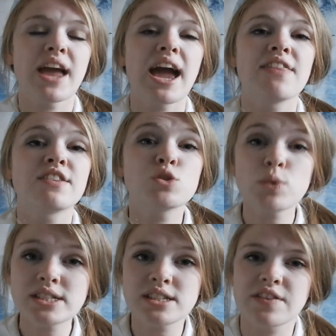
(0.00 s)
And the
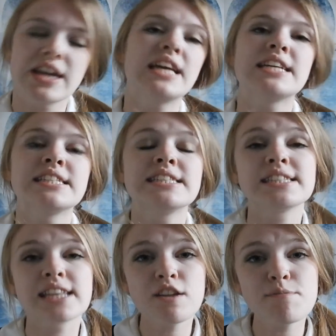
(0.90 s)
twist of it is
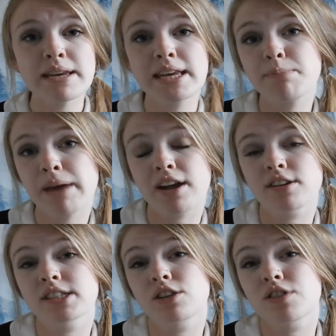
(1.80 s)
instead of making
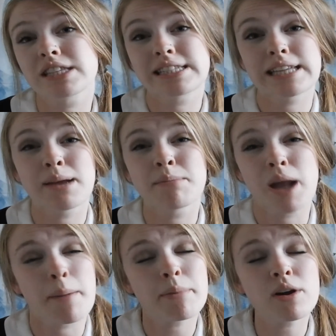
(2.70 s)
pairs that are the same
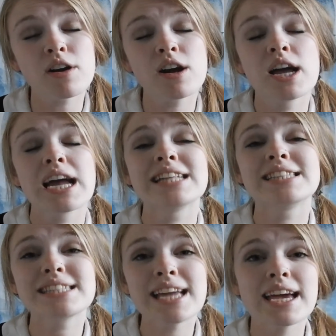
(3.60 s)
number,
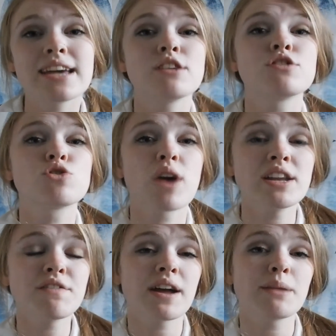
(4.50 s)
instead trying
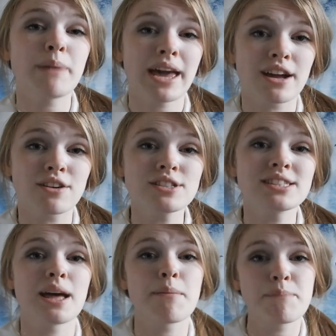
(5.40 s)
to find pairs
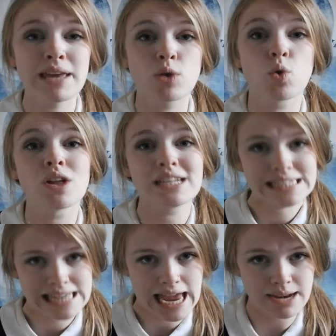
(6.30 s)
that equal
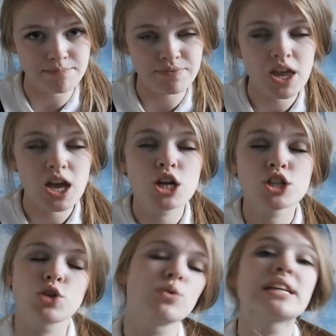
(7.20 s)
10.
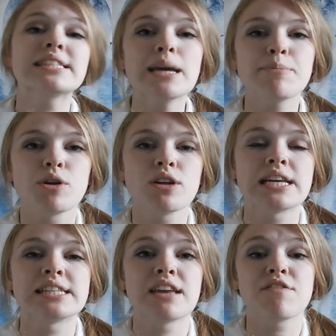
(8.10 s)
So an example
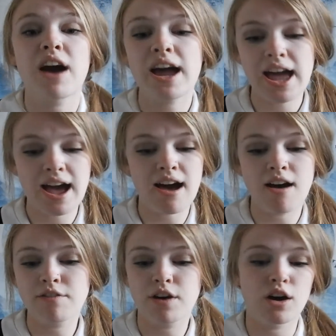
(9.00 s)
is if I
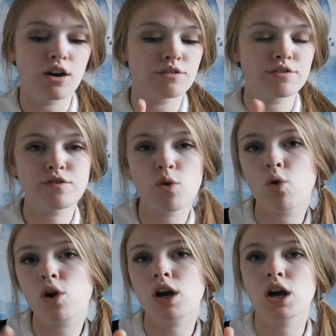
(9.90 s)
have a
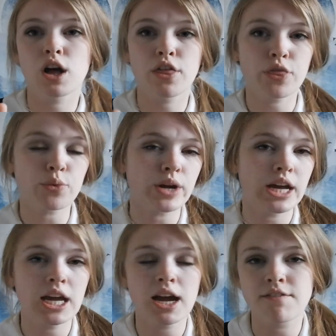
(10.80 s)
4, a
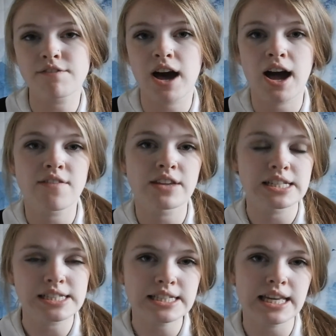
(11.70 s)
3, a 5, and a
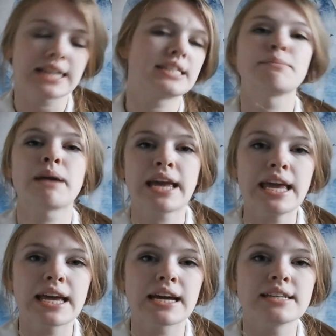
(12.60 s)
6 in my
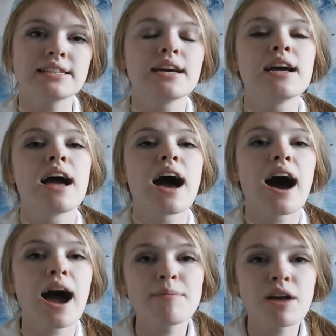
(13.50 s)
hand,
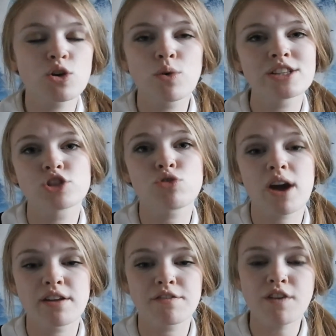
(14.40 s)
I'm not going to
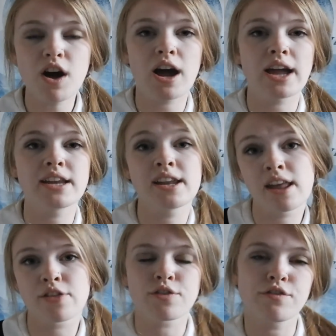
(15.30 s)
try to find
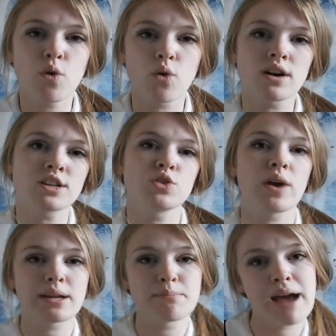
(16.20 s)
another 4 so I
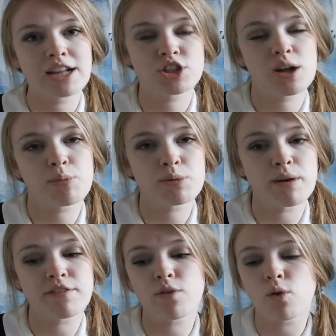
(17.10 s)
can match it up with
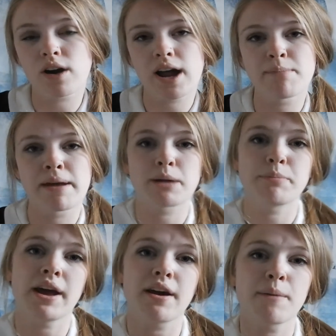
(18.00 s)
my 4 and make a
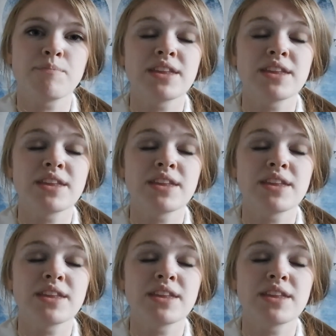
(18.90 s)
pair.